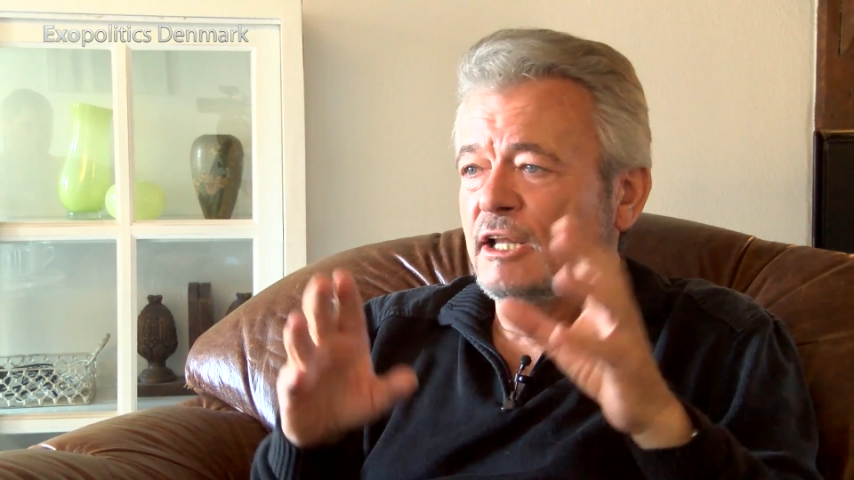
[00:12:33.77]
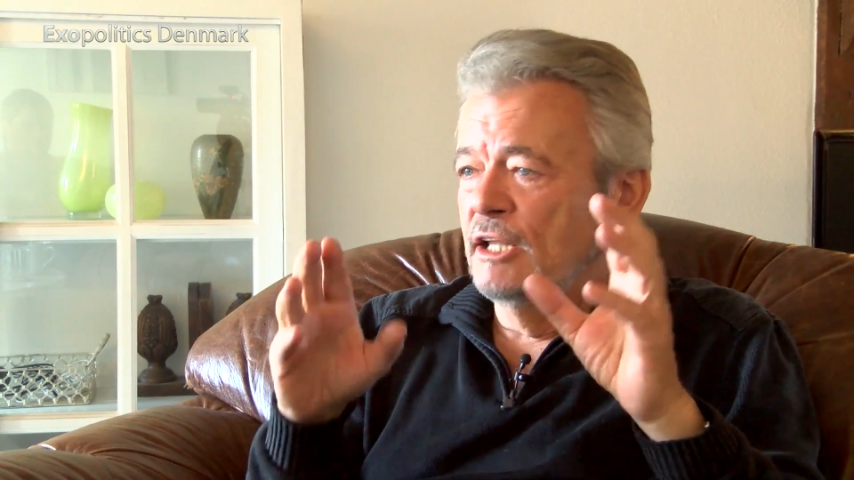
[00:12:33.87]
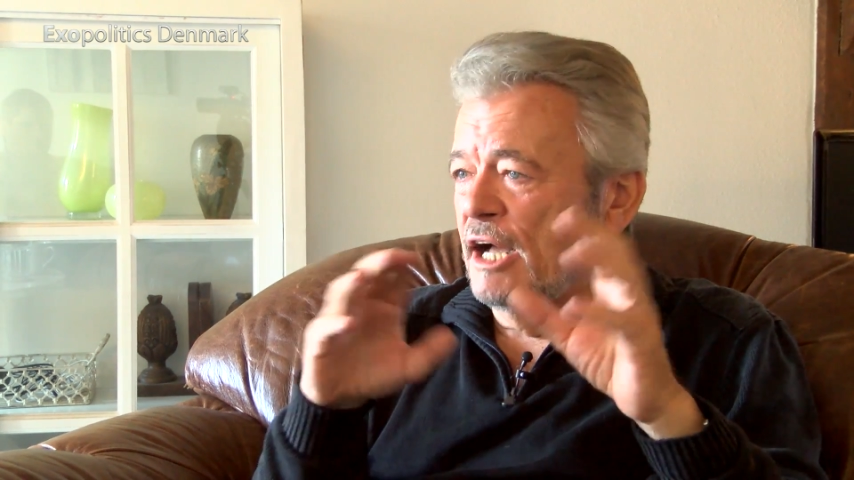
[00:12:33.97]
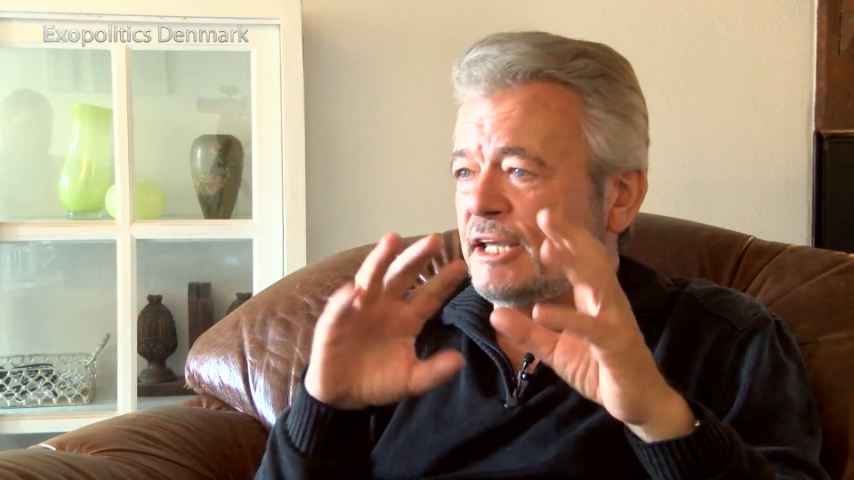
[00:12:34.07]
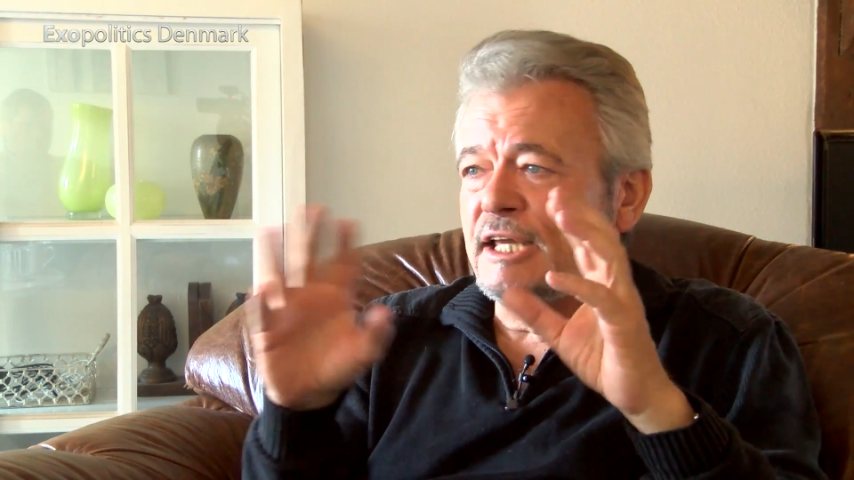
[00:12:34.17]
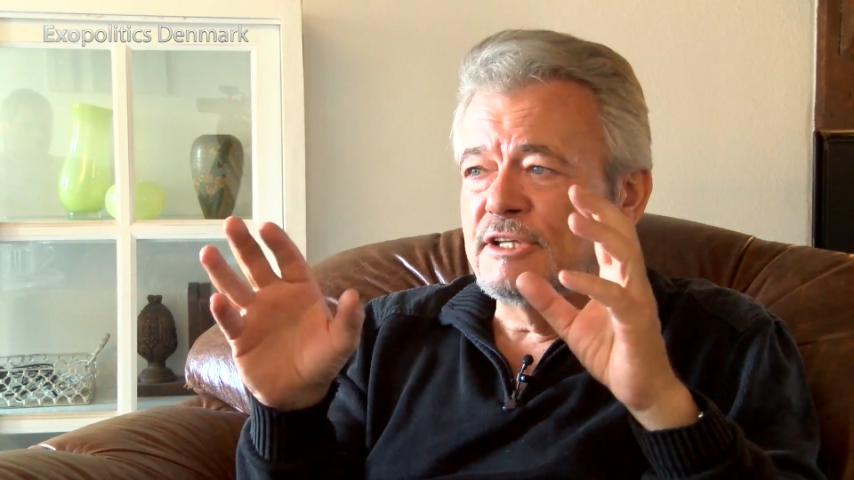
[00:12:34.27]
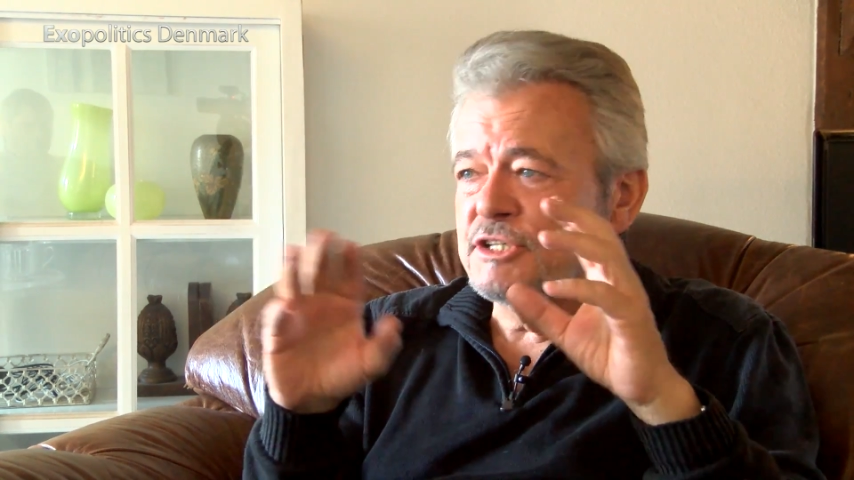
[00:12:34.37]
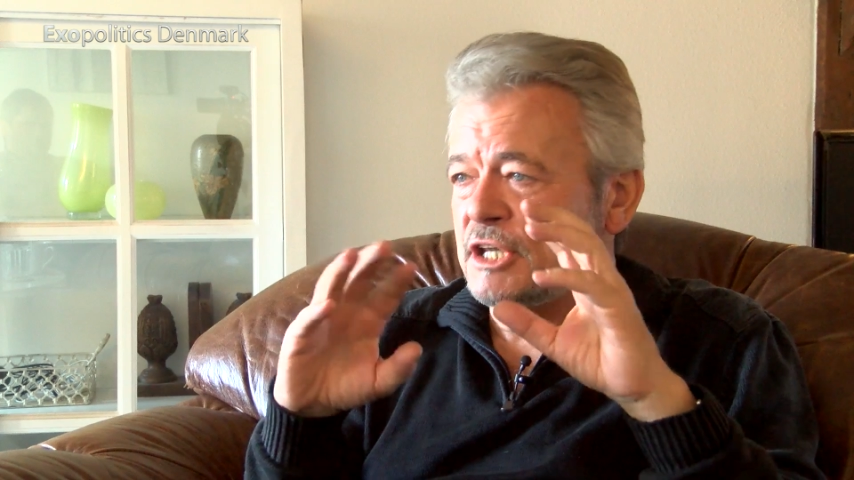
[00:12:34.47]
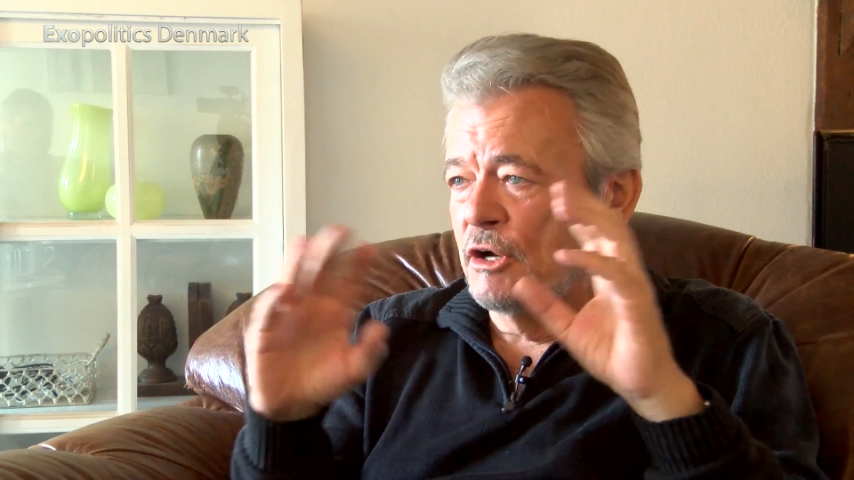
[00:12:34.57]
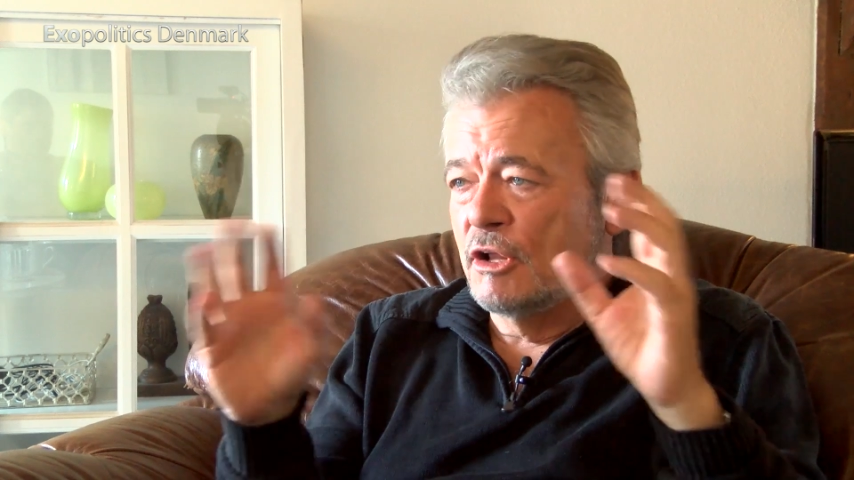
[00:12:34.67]
Lockheed's
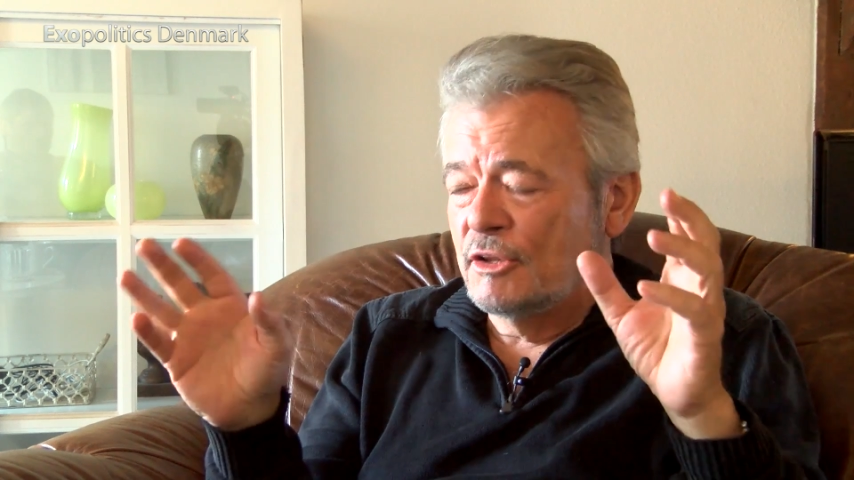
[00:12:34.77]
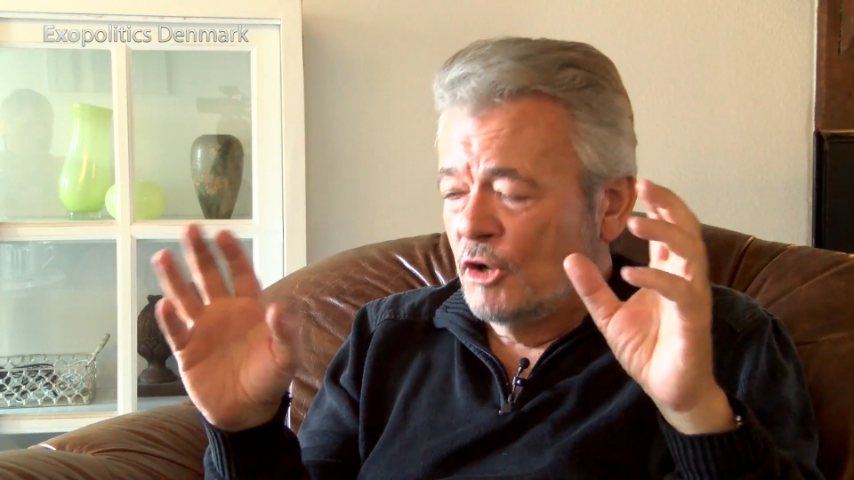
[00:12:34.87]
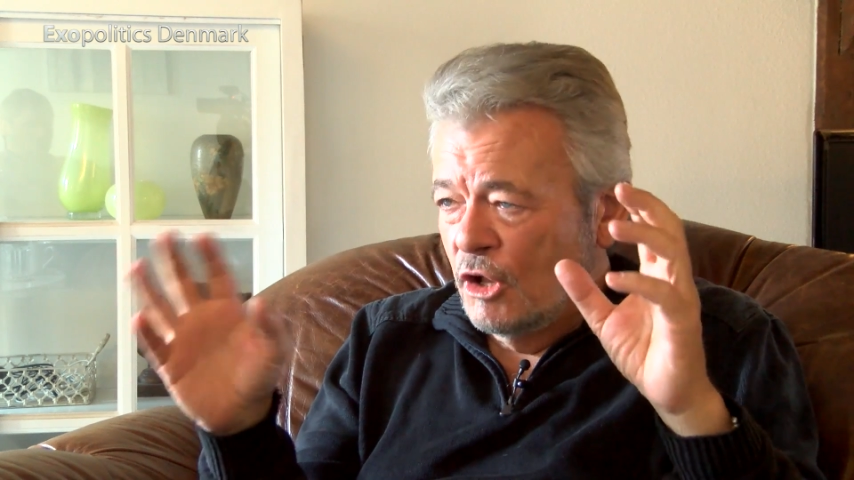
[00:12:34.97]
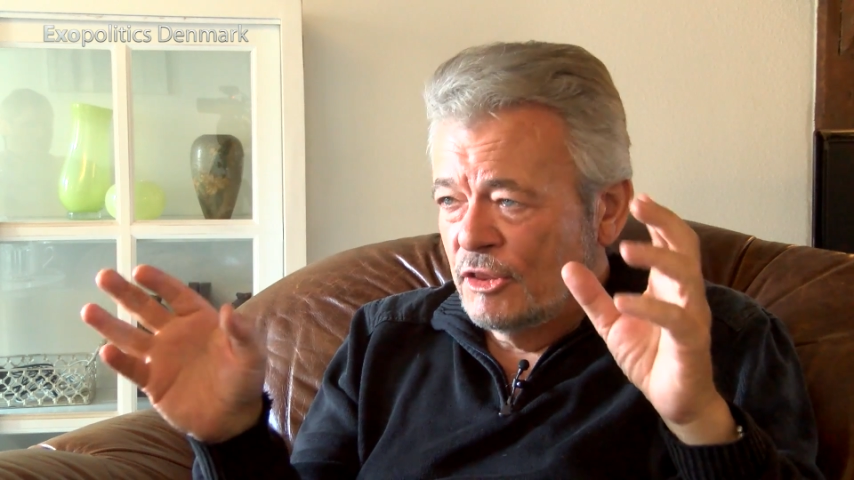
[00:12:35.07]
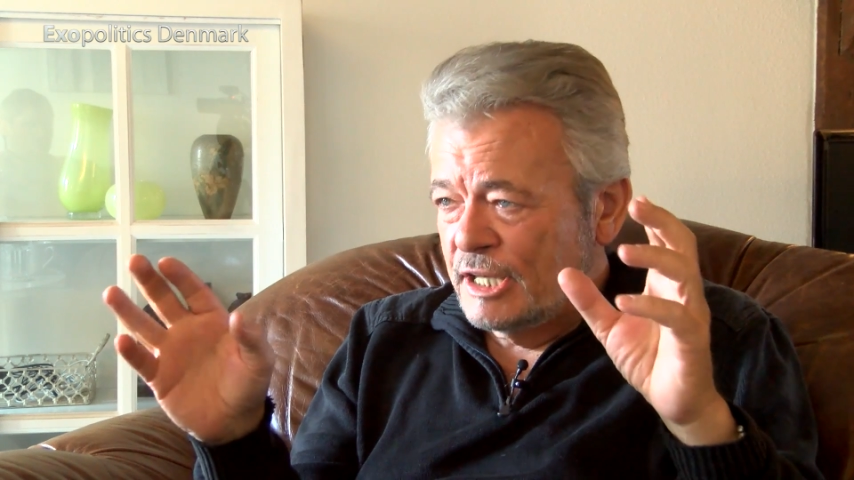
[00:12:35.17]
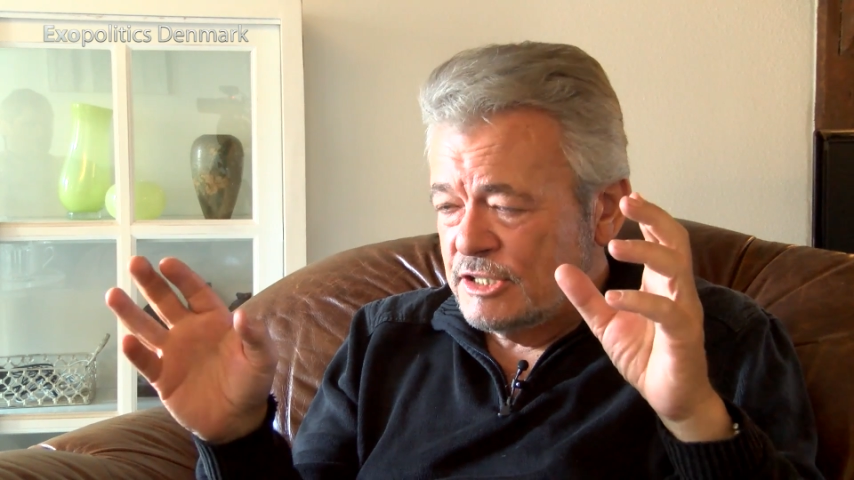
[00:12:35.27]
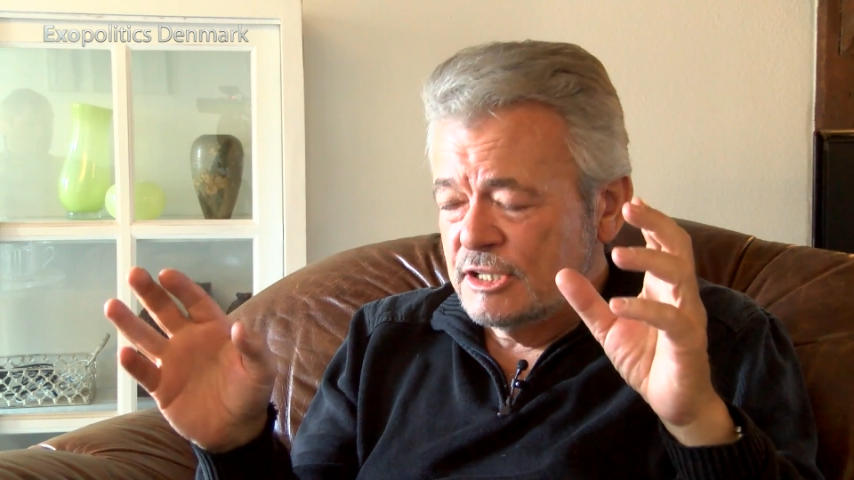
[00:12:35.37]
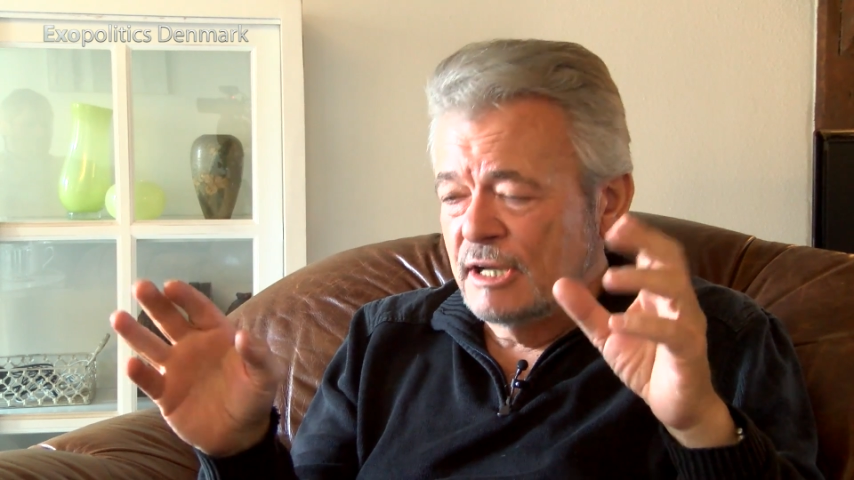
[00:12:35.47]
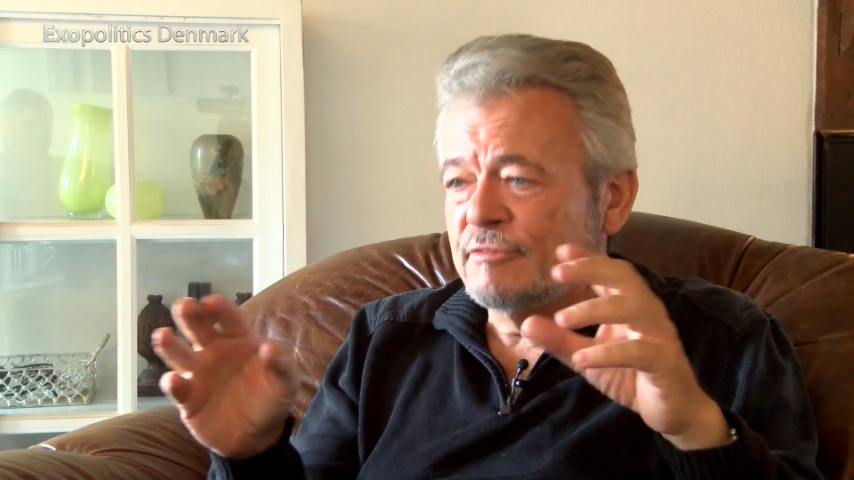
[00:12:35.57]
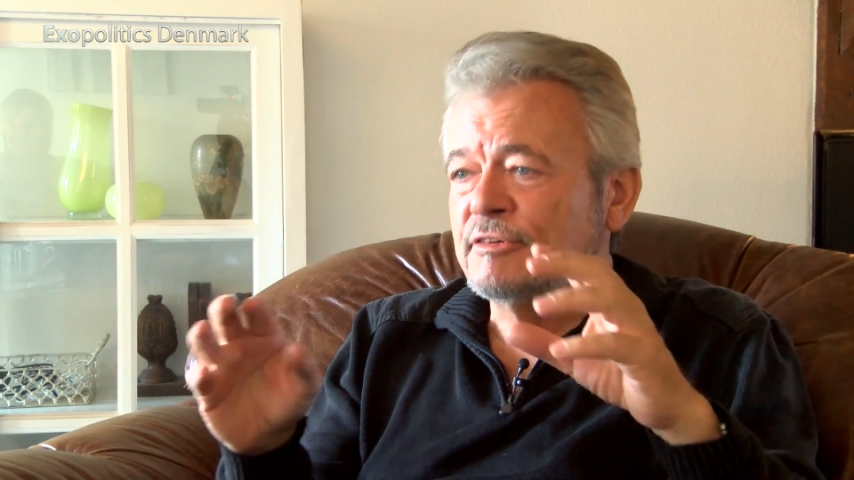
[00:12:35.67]
did all that
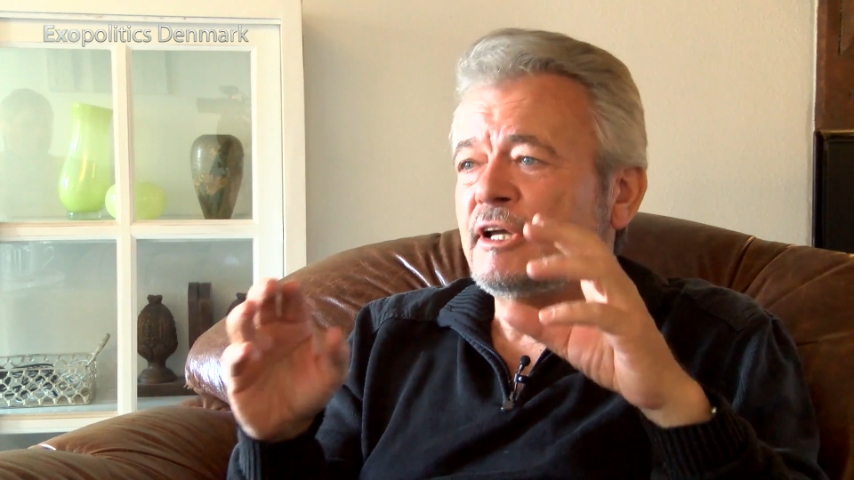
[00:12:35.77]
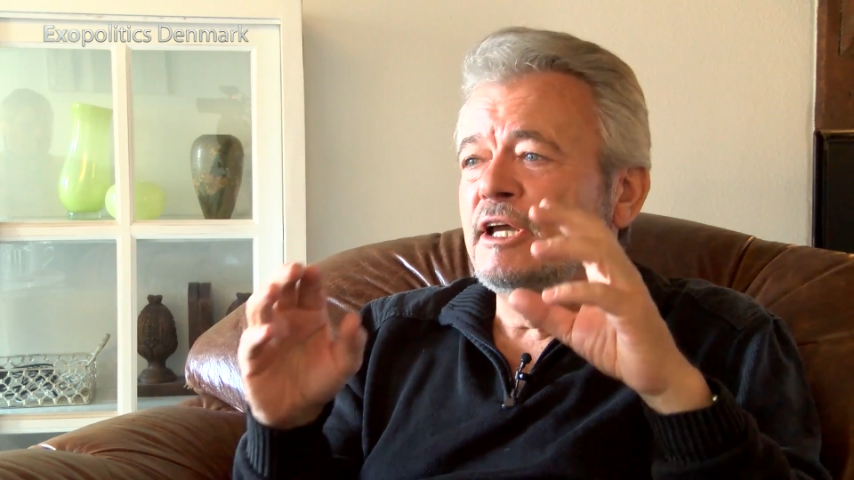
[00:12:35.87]
stuff,